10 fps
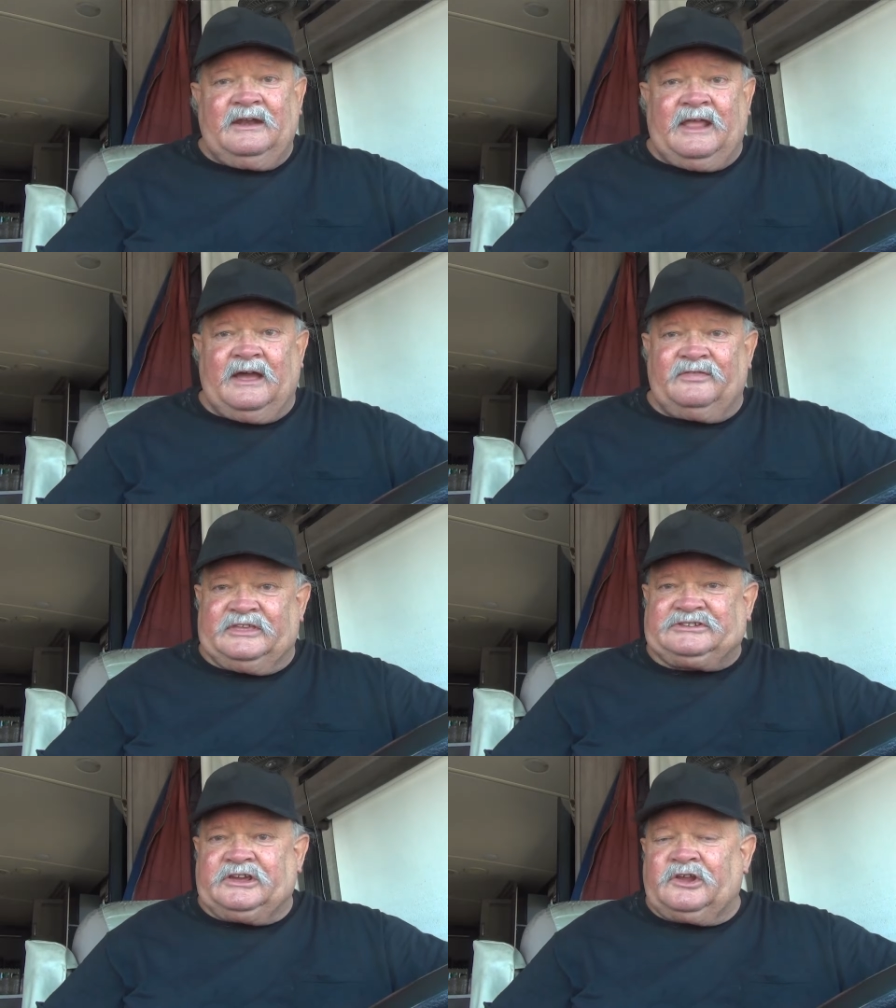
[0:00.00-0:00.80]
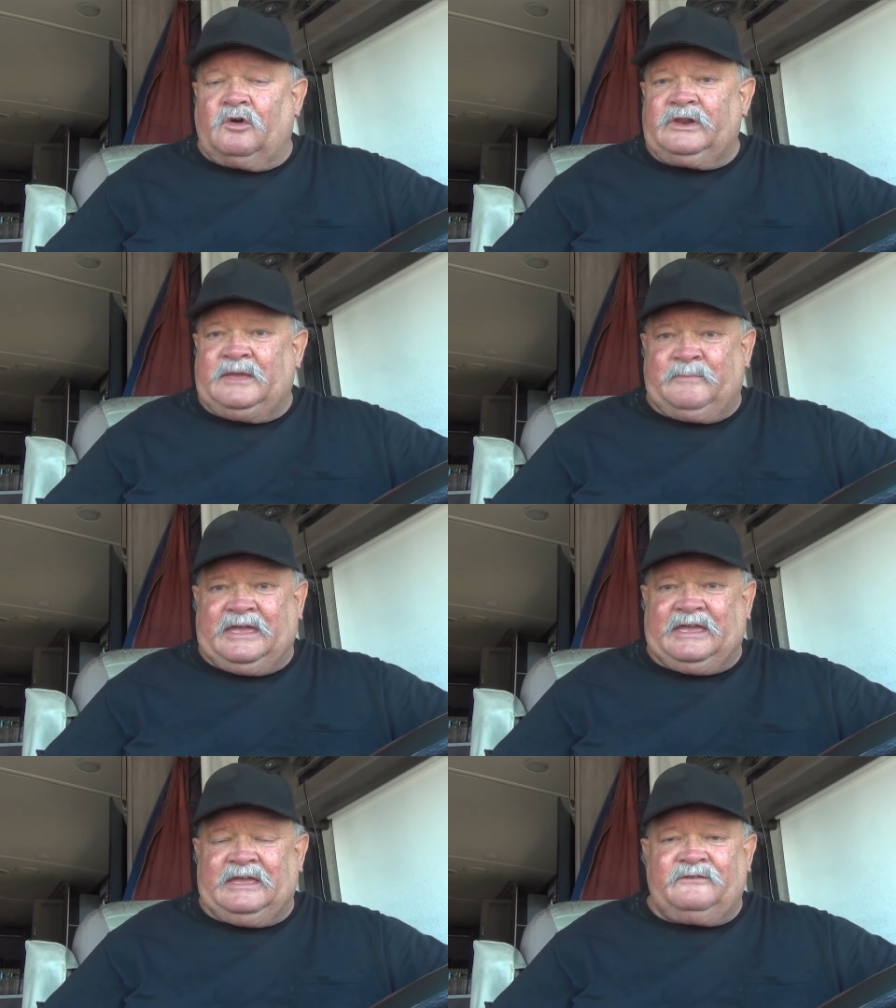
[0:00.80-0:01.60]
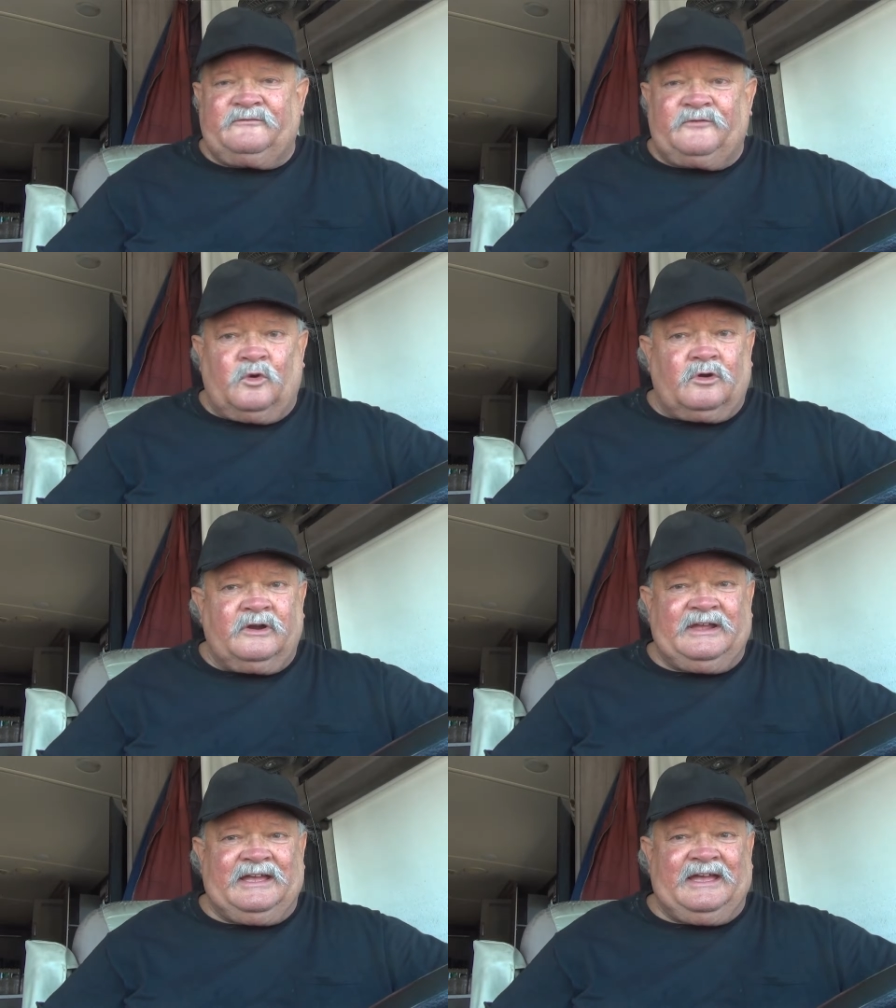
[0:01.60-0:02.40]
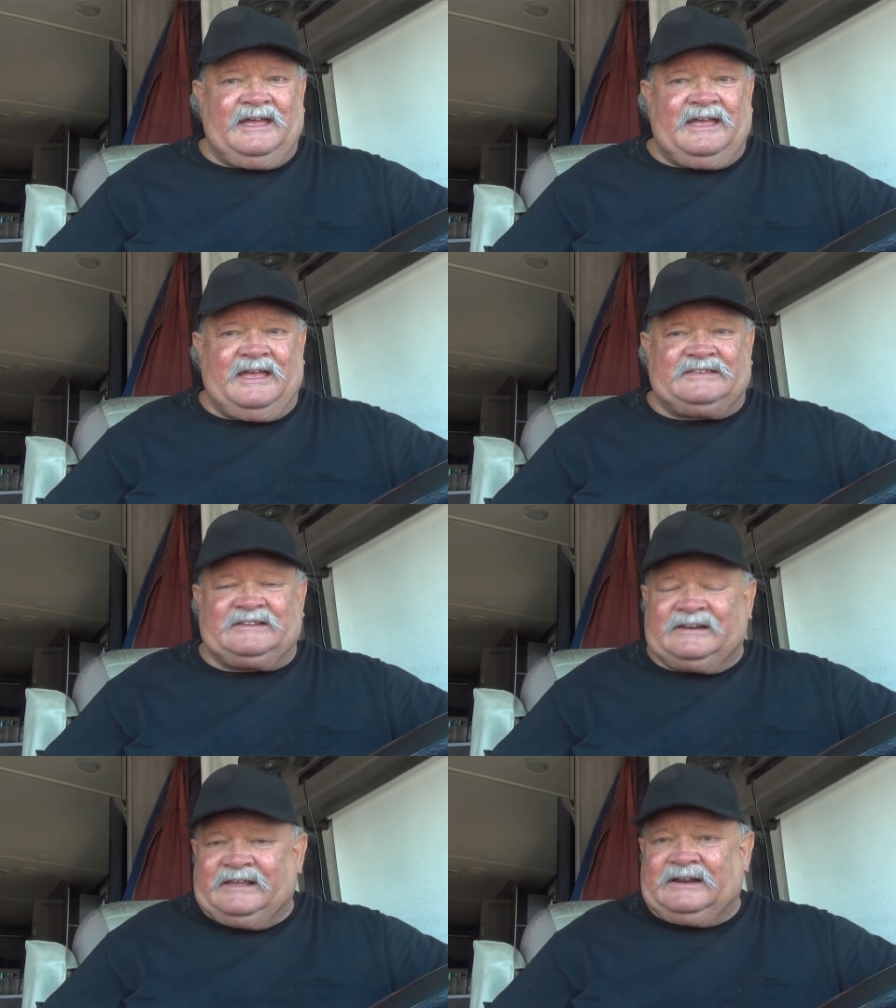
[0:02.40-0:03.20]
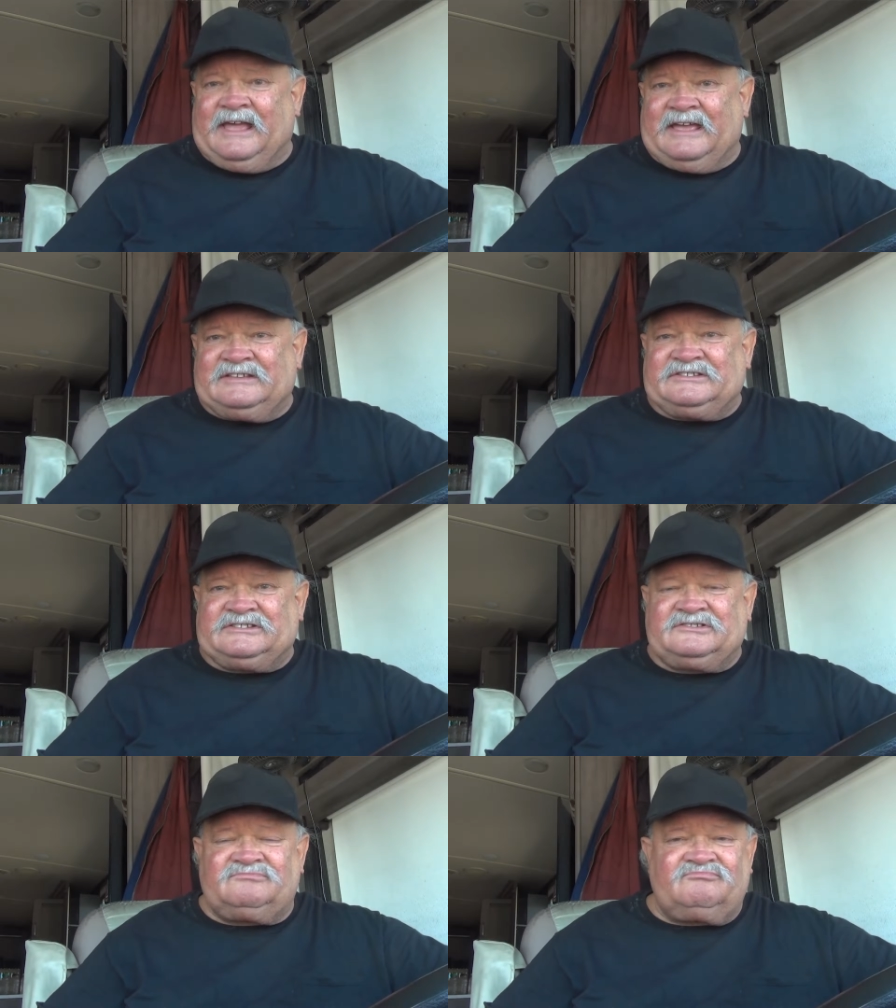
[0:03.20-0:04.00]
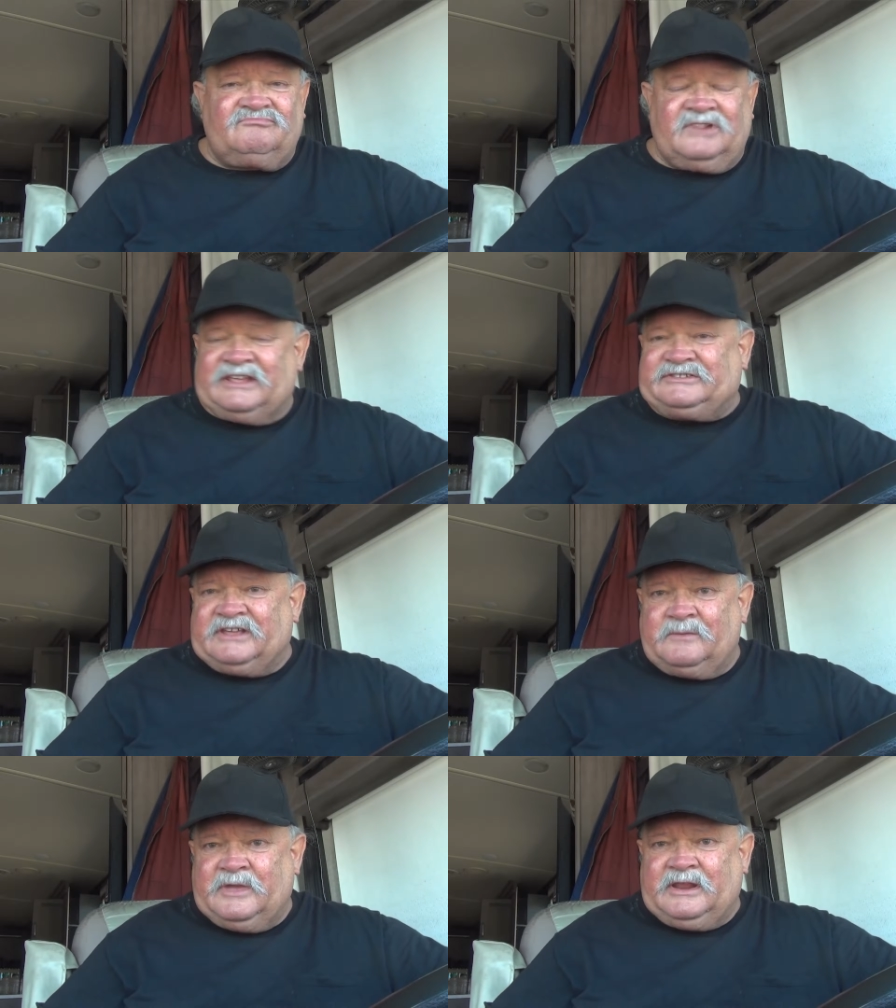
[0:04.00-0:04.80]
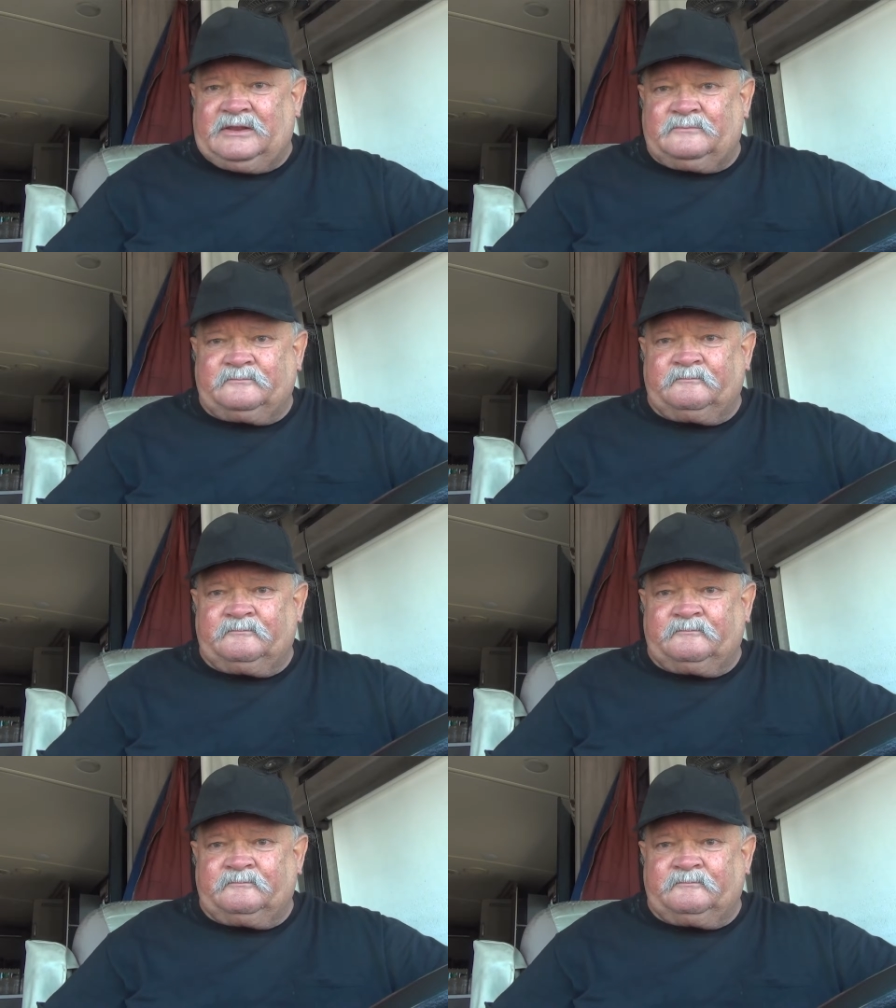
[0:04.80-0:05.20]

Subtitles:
Now, this can only be for as little as less than a minute,